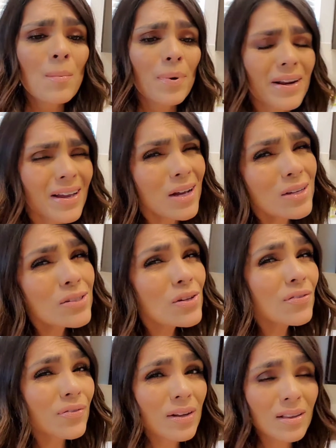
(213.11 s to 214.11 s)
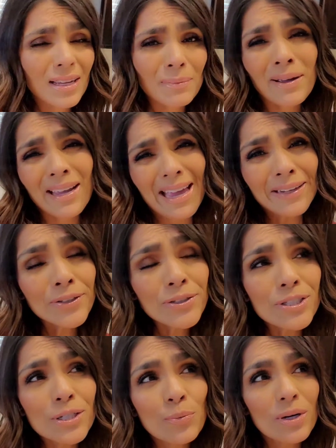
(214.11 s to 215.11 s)
But I also felt like my
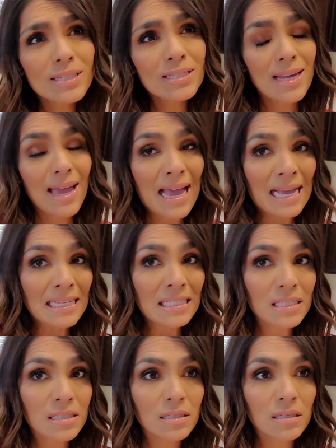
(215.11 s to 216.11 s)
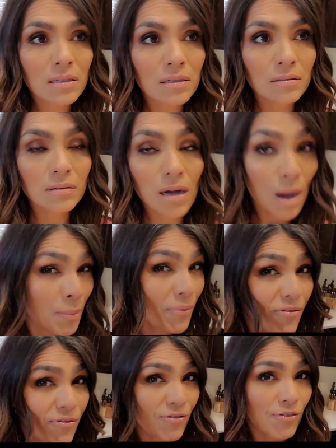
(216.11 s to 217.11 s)
energy wasn't as
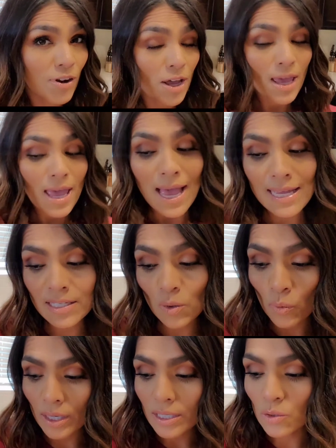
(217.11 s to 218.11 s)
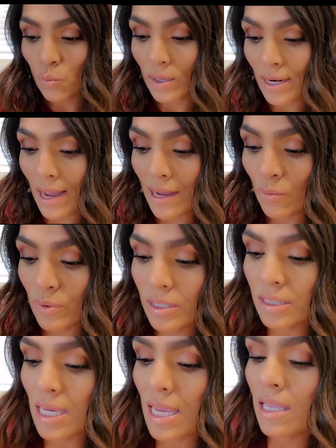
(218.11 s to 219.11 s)
as it was when I
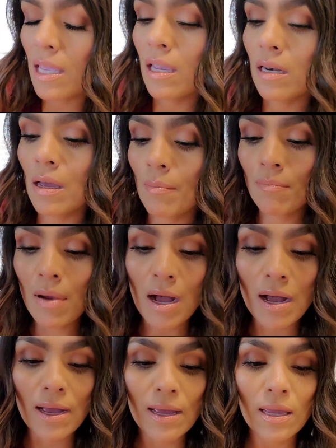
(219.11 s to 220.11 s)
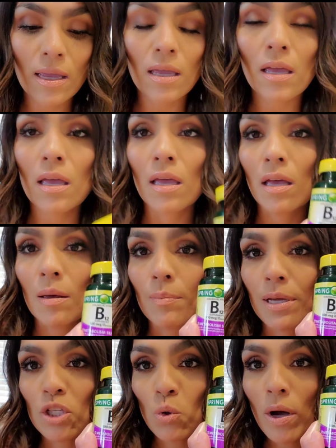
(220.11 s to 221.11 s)
was taking my
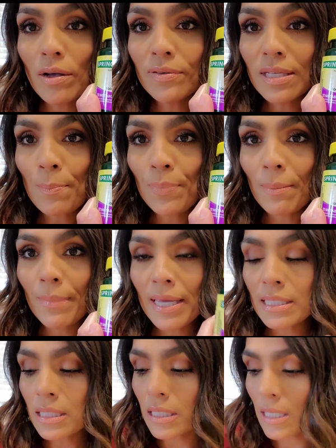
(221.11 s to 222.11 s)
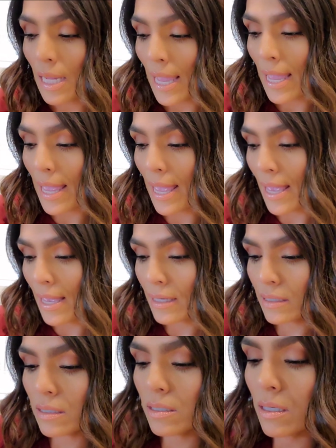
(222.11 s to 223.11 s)
B12 supplement
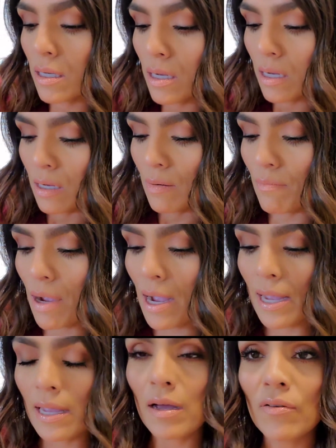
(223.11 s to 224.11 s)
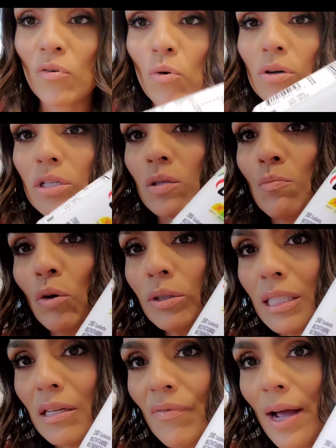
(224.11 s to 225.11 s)
and my, of course,
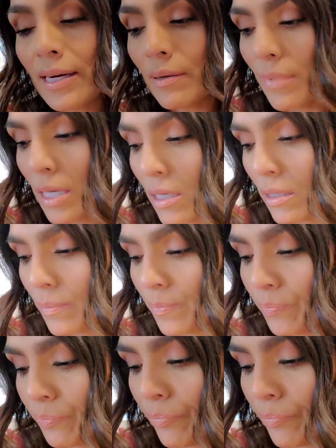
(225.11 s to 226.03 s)
multivitamin.